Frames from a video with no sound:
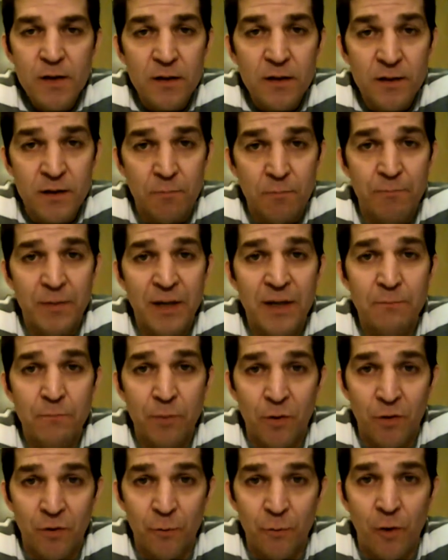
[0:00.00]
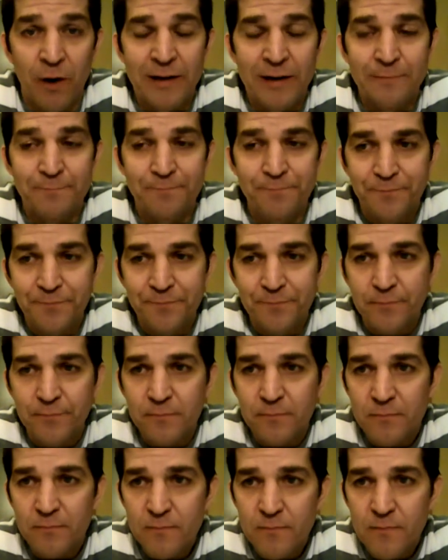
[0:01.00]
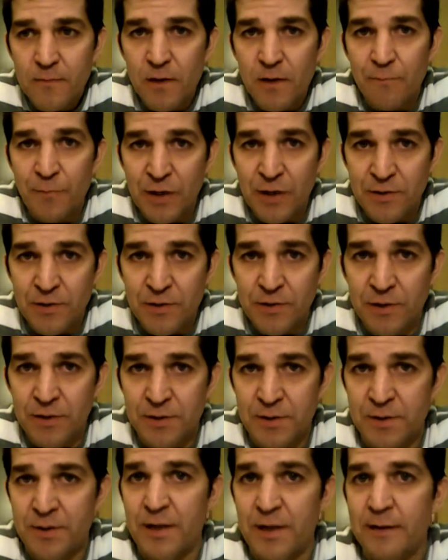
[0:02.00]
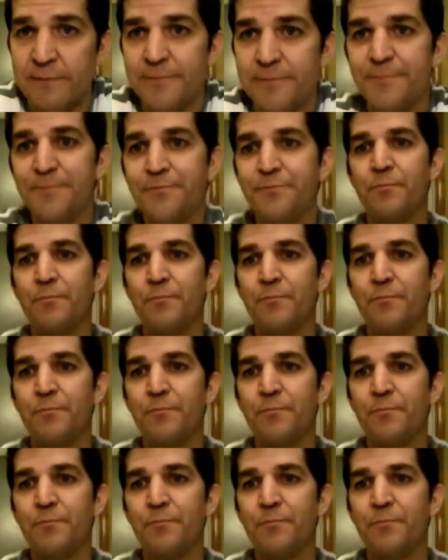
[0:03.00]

This is a big, bold wine. This is good stuff.